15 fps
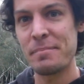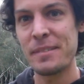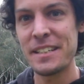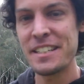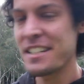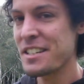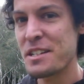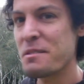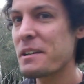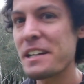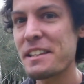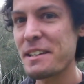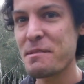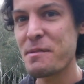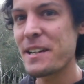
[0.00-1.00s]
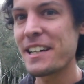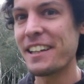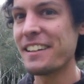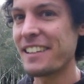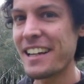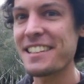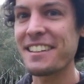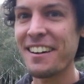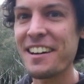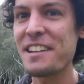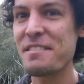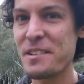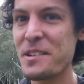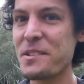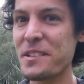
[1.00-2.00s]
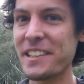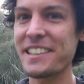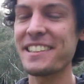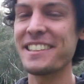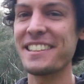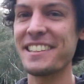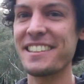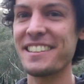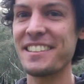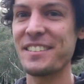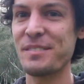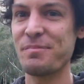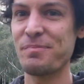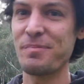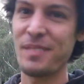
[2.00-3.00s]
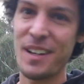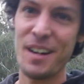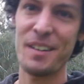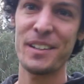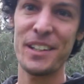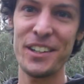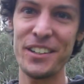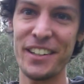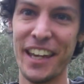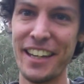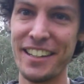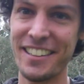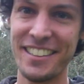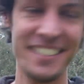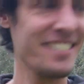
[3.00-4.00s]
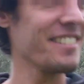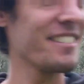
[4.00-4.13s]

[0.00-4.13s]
It didn't do anything weird. That's kind of annoying. I'm gonna go get it,